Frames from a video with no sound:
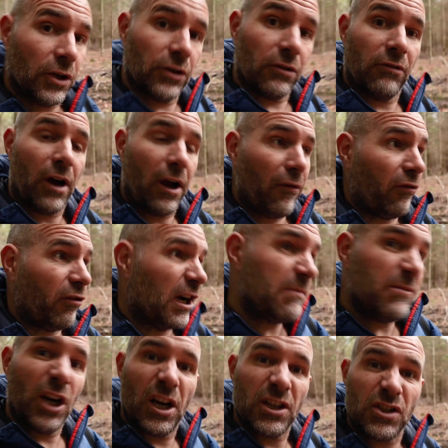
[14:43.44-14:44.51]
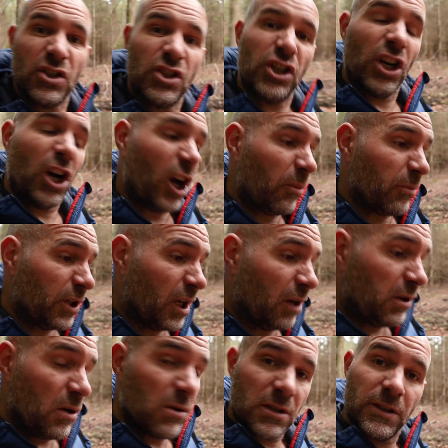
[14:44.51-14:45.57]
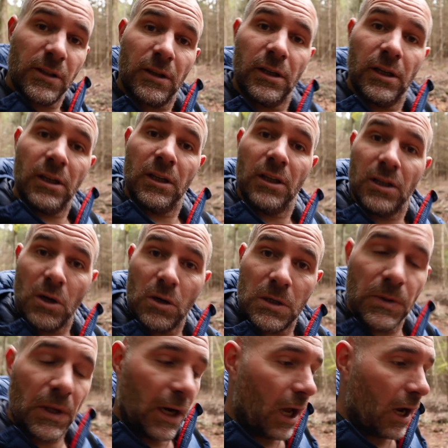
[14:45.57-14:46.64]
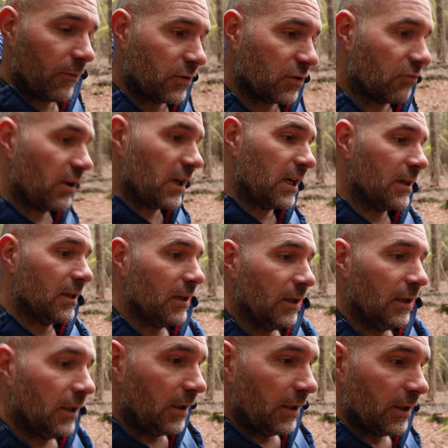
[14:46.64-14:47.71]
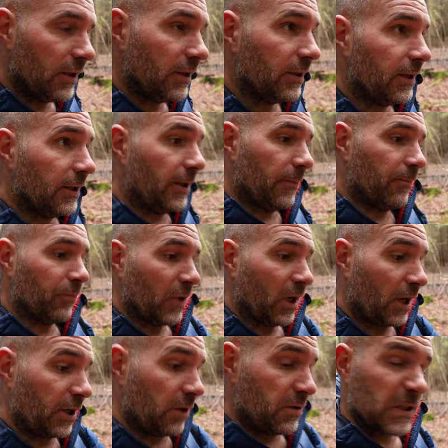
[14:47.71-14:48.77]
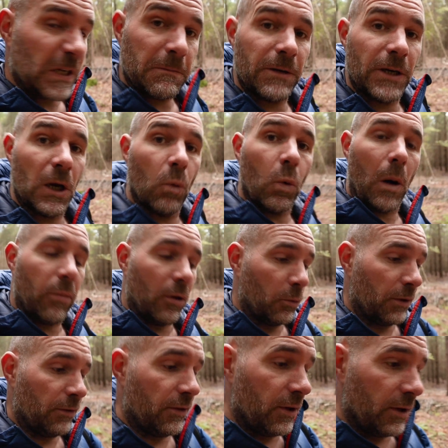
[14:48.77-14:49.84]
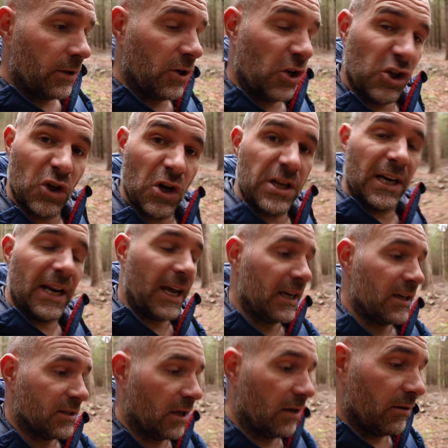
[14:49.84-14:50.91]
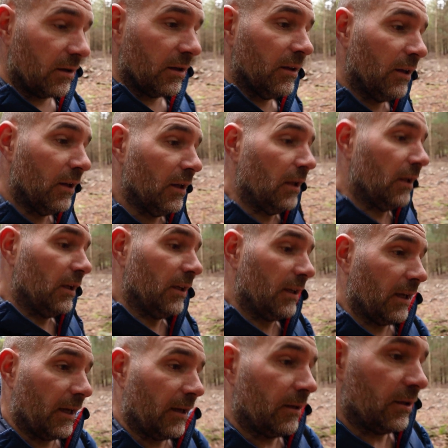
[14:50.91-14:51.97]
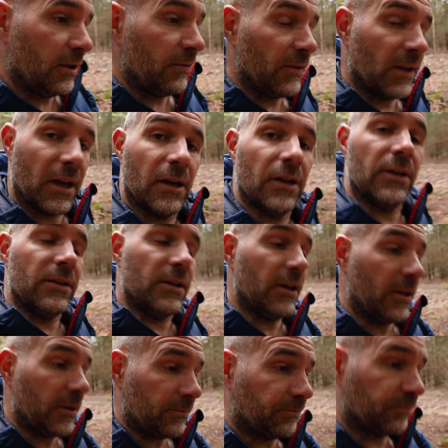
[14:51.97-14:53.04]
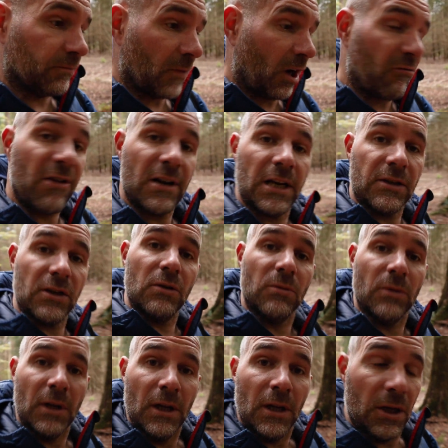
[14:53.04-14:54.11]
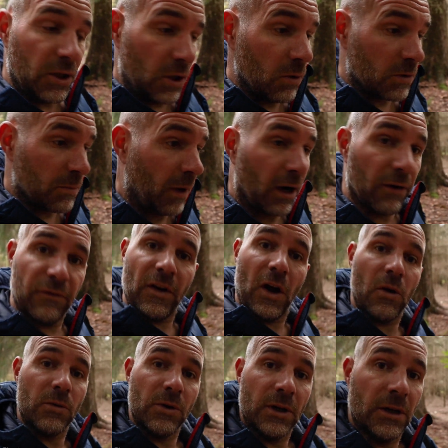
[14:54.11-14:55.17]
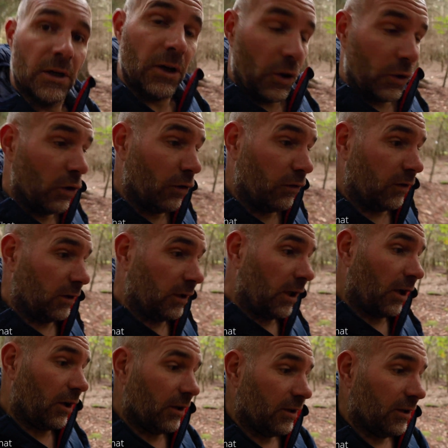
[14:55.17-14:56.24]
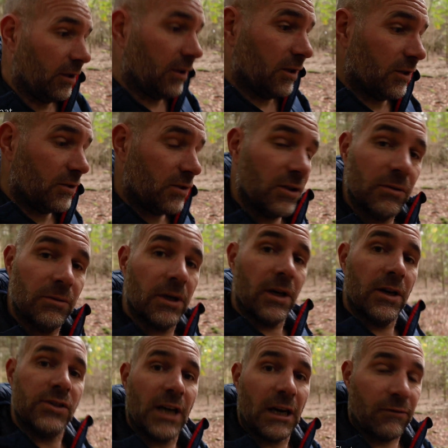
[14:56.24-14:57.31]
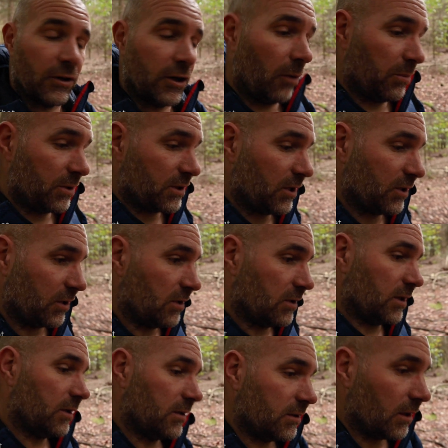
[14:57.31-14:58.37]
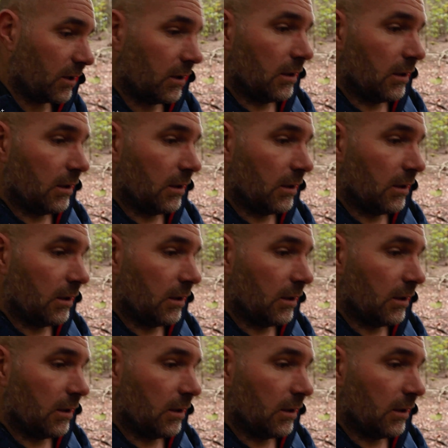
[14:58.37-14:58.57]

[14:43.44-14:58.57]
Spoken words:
the right frame nice and sharp, you know, using the live screen, and I know there's going to be no wobble with the shutter delay. So yeah, and I really do use my phone an awful lot to check for compositions. It